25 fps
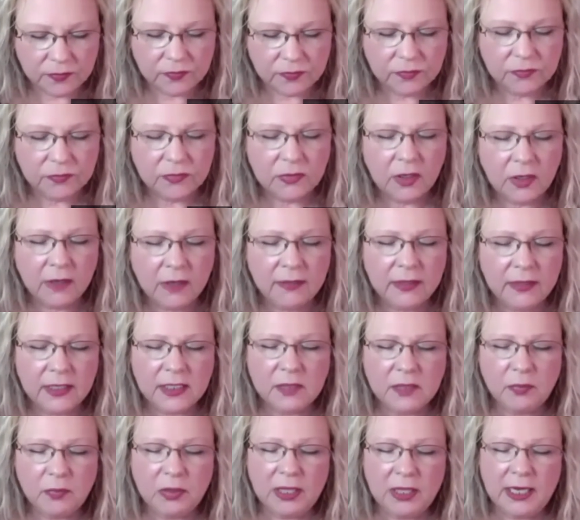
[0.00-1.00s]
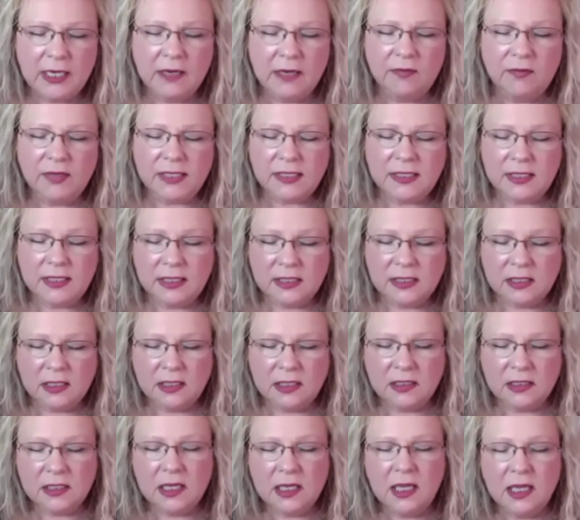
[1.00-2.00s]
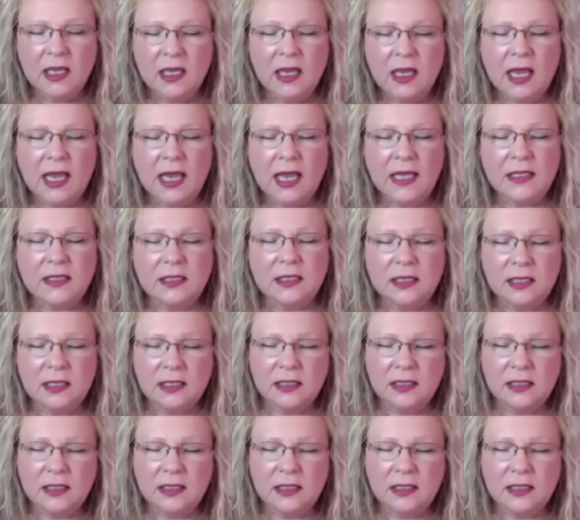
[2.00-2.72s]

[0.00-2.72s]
on this plane of existence. As